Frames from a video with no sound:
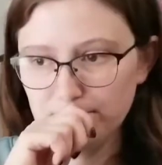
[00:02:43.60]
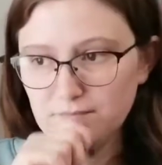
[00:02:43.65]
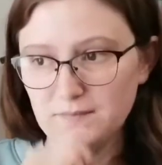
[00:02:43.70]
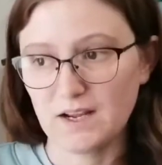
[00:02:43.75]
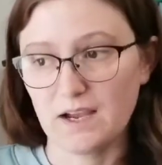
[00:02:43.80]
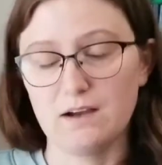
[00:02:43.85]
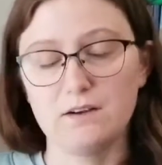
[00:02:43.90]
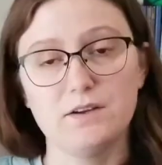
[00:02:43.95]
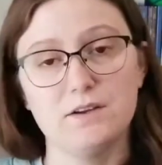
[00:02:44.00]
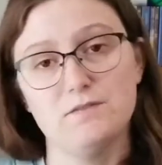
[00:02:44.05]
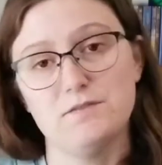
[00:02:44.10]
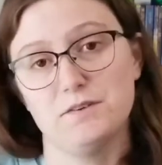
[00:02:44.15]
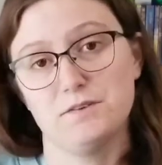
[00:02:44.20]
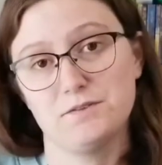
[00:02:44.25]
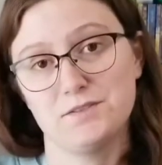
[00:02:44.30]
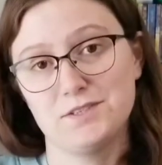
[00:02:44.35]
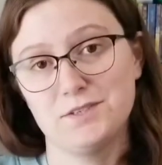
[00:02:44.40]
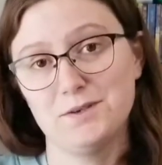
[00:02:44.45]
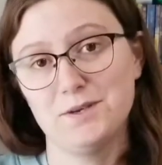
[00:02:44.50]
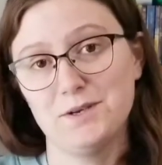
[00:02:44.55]
I'll give those
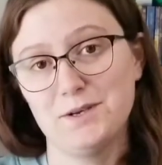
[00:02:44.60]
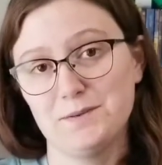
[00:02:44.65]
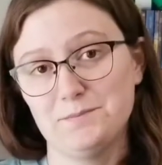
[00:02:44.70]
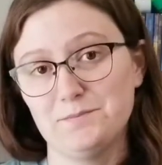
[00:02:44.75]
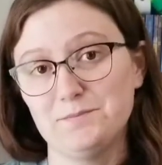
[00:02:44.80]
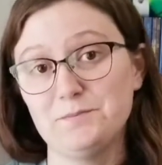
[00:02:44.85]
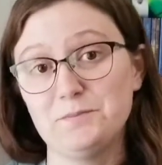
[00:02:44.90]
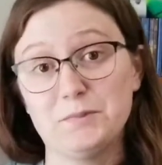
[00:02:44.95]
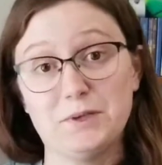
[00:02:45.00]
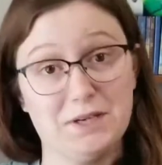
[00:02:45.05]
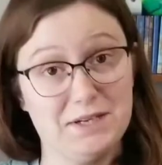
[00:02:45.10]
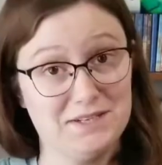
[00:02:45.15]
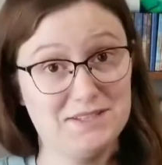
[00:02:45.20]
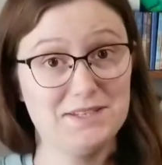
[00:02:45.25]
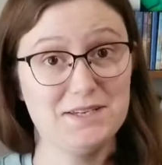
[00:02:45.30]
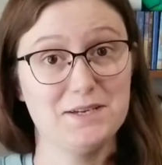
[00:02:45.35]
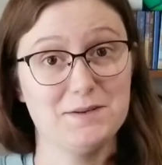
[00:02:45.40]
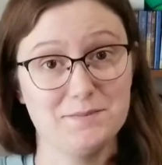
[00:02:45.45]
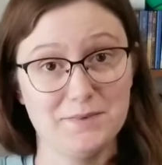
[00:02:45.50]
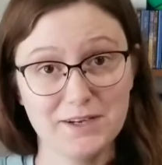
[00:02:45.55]
to him when I
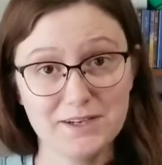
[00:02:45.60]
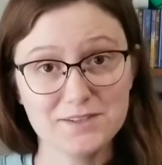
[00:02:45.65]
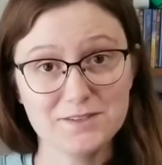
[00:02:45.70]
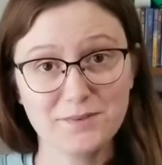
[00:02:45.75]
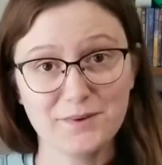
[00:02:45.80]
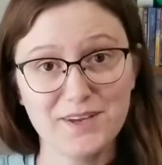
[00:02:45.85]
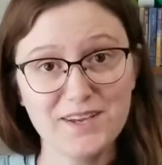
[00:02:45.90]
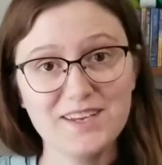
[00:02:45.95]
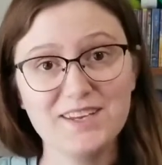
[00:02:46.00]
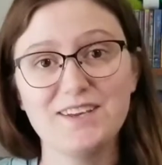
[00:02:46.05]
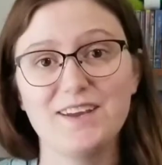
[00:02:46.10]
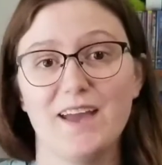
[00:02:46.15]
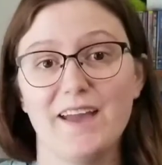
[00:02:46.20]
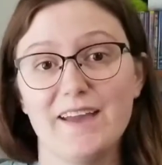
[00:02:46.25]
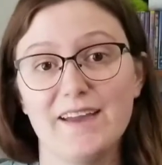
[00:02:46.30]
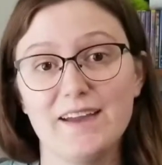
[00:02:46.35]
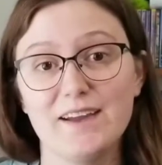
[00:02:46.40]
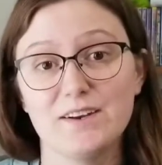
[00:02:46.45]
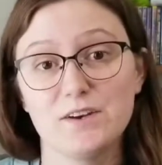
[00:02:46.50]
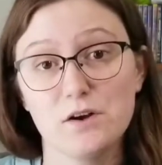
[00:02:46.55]
see him next week.
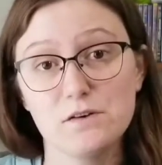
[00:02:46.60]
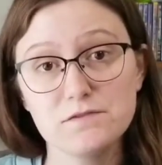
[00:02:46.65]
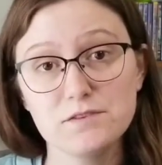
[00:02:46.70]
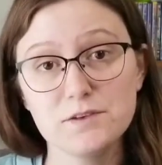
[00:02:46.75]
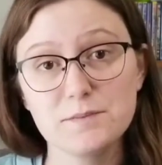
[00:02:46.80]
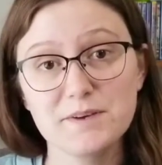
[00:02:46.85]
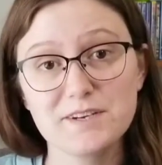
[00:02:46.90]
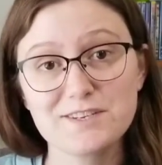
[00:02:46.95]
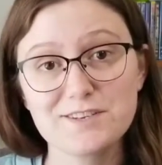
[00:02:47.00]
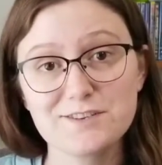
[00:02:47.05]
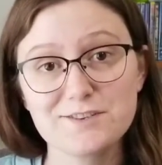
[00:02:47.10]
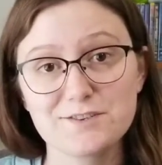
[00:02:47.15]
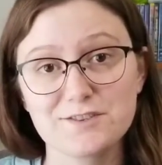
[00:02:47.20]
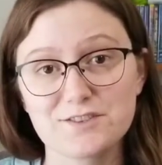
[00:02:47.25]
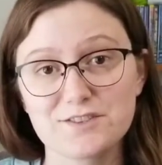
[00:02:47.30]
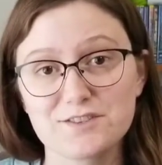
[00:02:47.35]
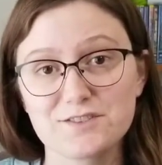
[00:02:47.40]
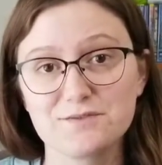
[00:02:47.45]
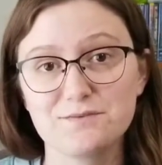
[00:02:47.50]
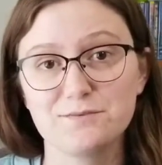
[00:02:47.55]
And hopefully my
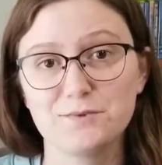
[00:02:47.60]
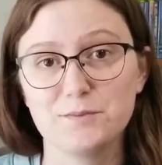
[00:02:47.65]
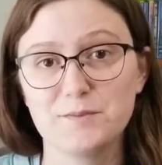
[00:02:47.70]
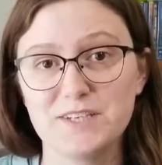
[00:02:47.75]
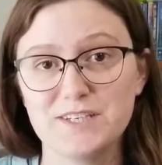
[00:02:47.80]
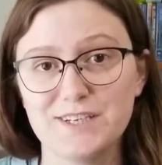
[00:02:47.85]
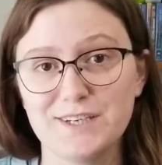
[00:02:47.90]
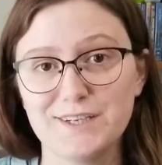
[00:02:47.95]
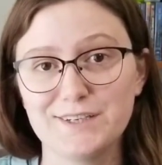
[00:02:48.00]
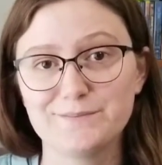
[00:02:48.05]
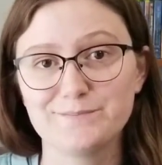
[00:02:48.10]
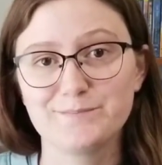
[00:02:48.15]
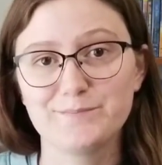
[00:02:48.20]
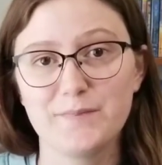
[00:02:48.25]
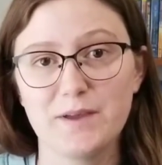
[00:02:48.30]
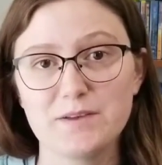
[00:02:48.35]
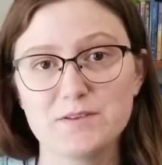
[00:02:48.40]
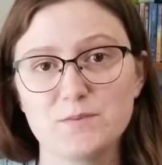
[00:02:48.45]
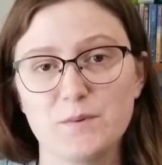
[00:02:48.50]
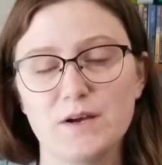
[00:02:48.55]
sister's will be done
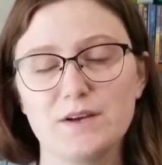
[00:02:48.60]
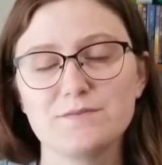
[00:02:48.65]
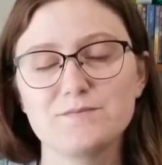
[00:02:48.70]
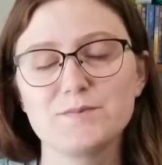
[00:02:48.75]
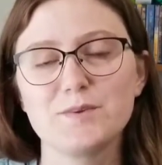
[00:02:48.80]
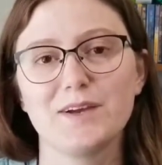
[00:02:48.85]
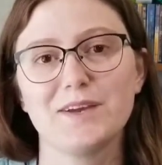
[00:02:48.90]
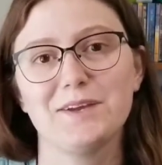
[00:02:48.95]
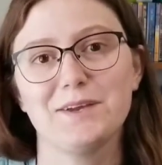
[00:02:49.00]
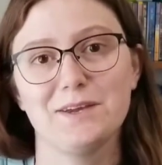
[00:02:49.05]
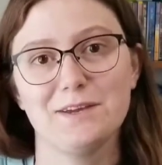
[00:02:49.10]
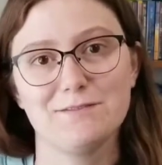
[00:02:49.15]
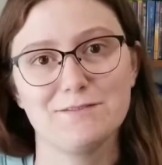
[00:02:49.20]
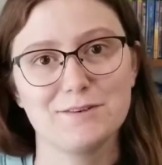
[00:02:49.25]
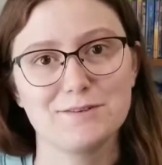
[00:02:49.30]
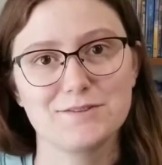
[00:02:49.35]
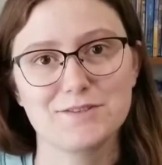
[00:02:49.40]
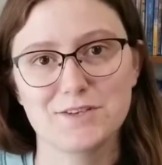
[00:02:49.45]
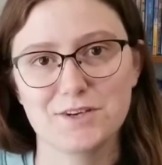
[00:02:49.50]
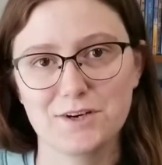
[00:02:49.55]
as well, so I can give
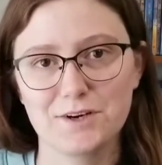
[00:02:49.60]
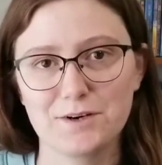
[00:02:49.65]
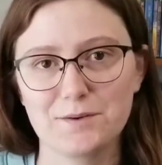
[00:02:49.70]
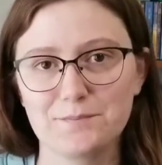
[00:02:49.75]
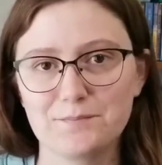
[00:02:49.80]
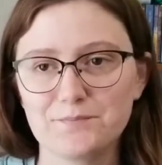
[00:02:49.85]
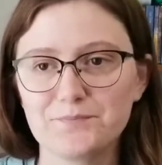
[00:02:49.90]
those to her.